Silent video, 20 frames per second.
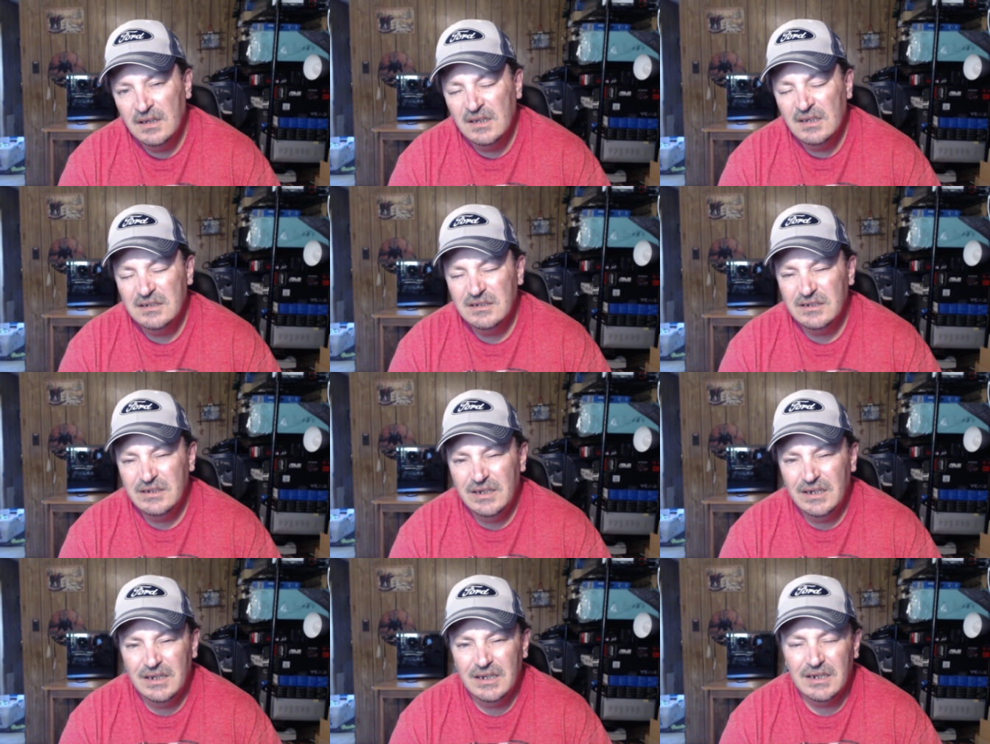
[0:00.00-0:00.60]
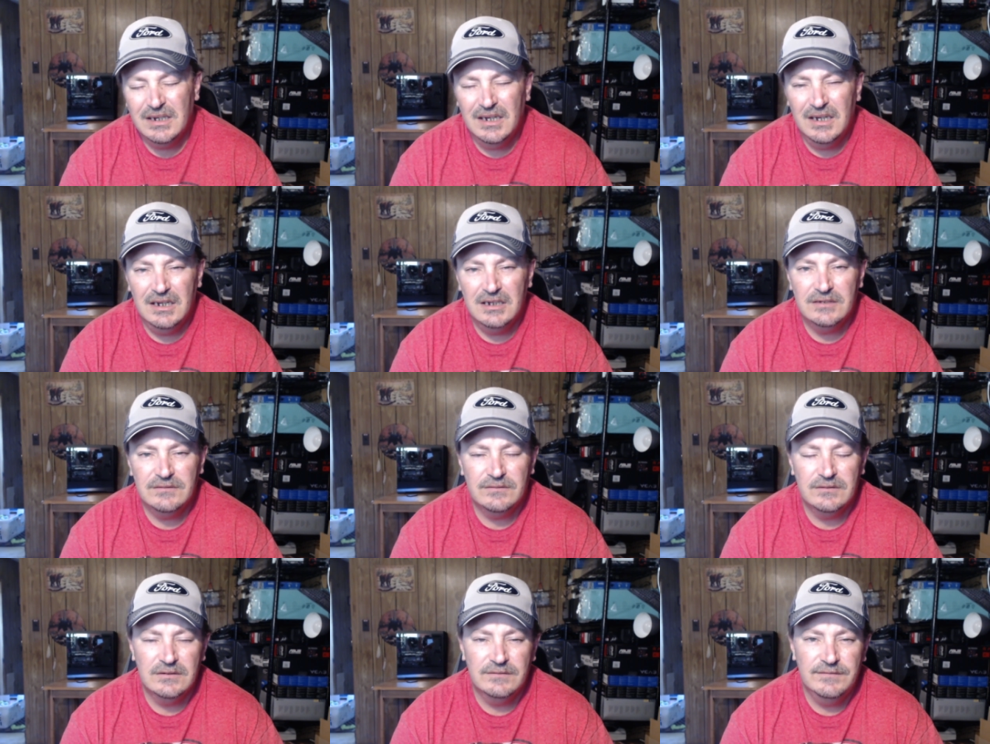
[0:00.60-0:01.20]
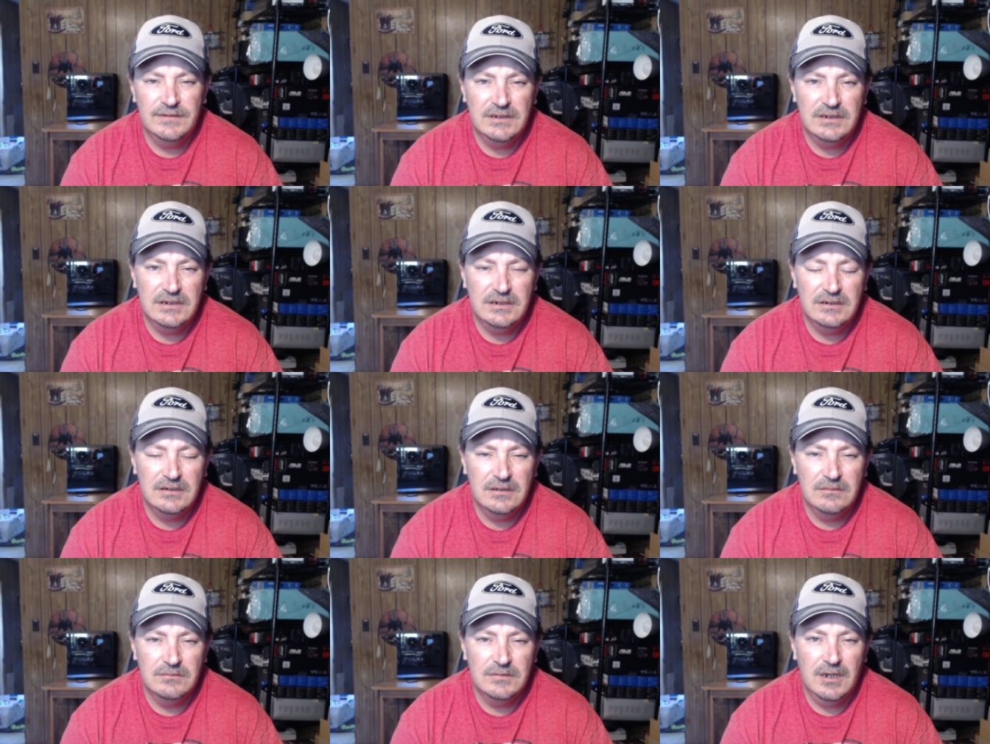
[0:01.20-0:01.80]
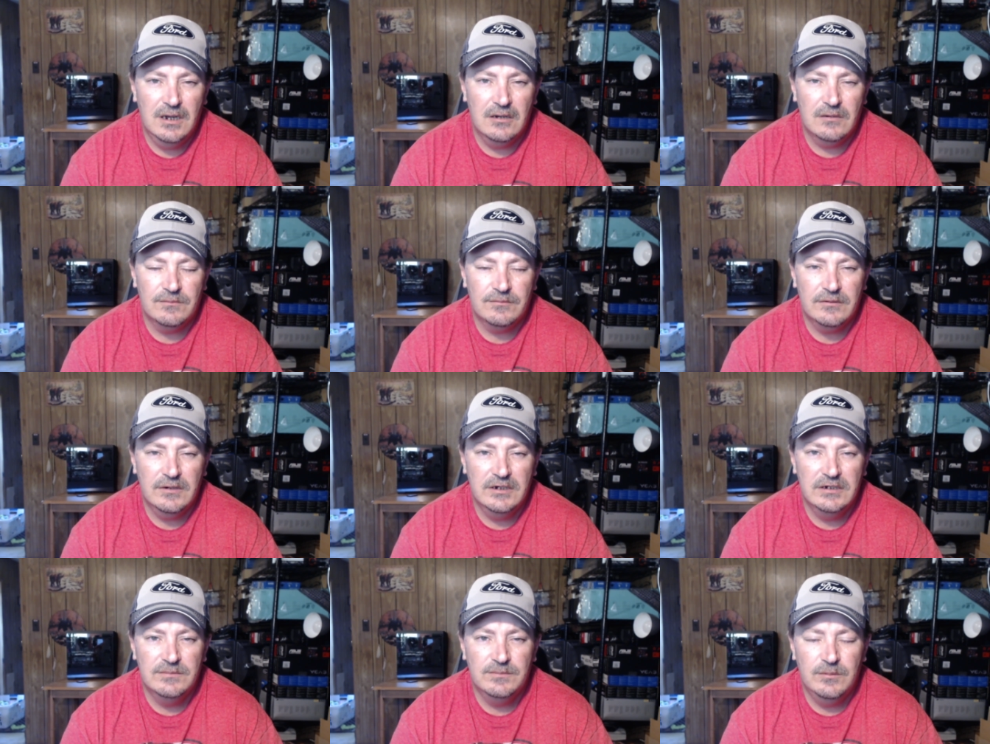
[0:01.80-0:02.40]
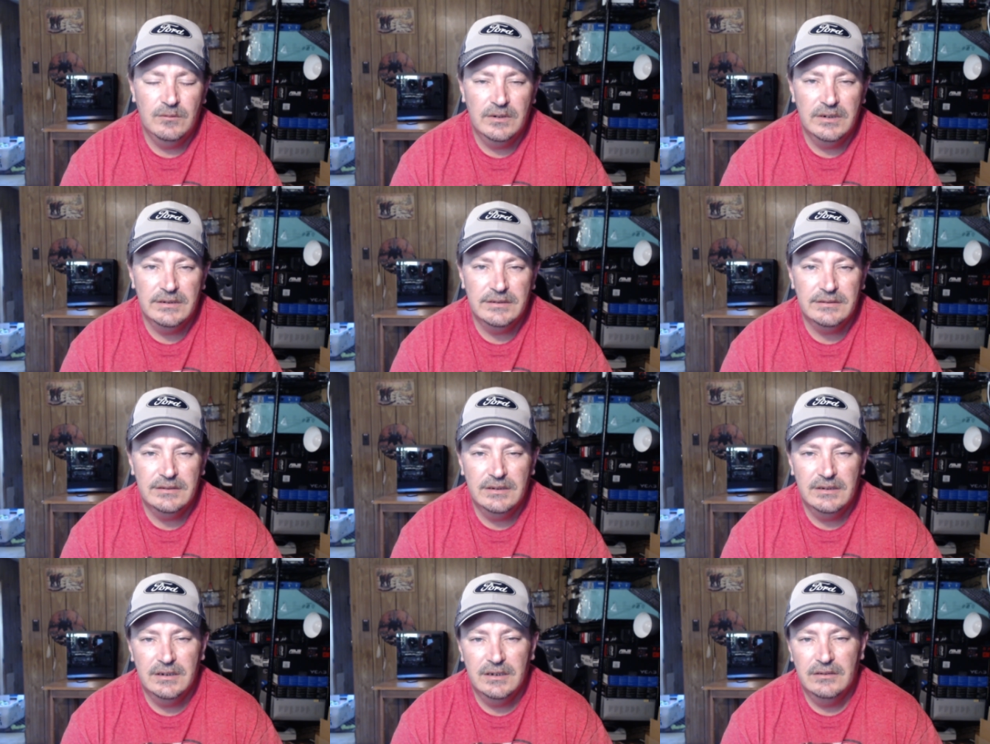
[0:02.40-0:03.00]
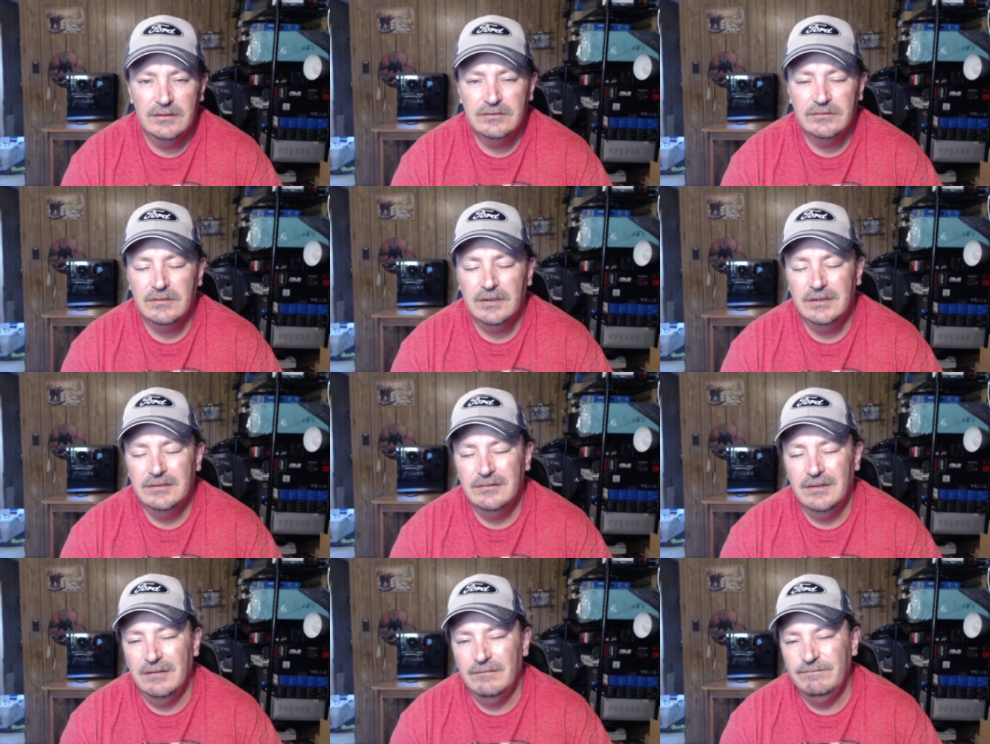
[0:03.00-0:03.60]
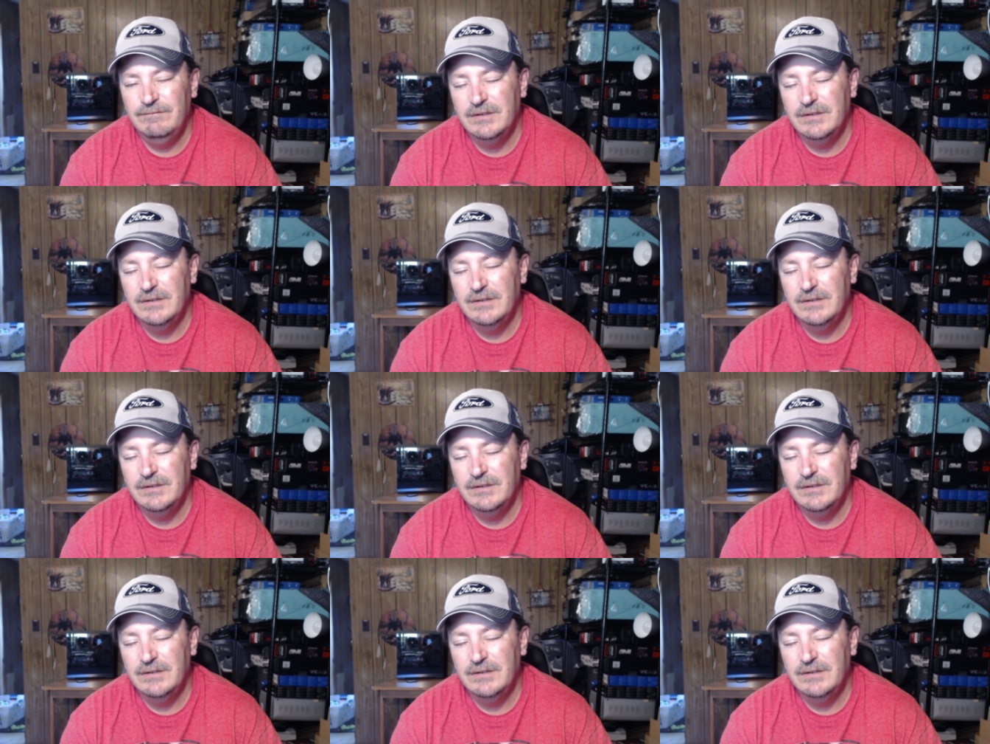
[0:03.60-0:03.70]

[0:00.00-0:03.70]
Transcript: So yeah, guys, for the 50 some dollar price point, you know, it's right around $50.